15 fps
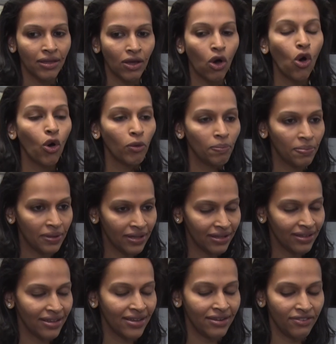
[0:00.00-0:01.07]
hope
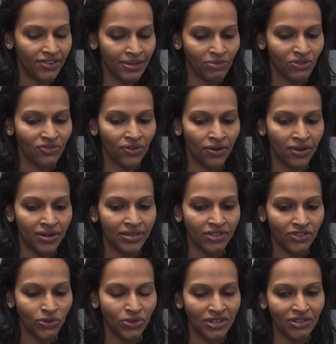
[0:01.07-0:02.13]
and dreams for
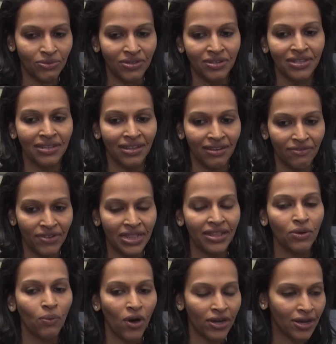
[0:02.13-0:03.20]
the students
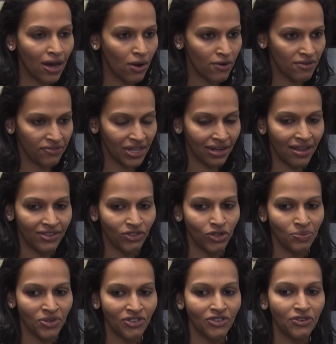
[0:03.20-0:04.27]
when they walk out of the
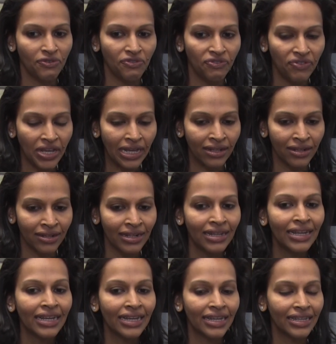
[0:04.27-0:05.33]
classroom is to feel
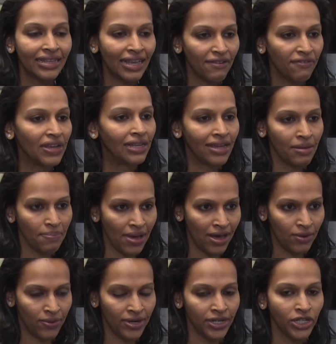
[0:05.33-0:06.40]
they feel
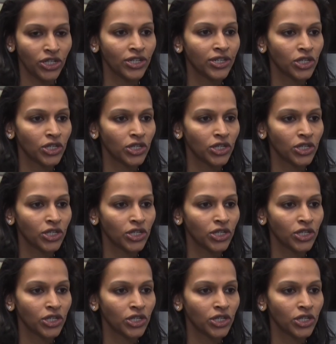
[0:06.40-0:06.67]
empowered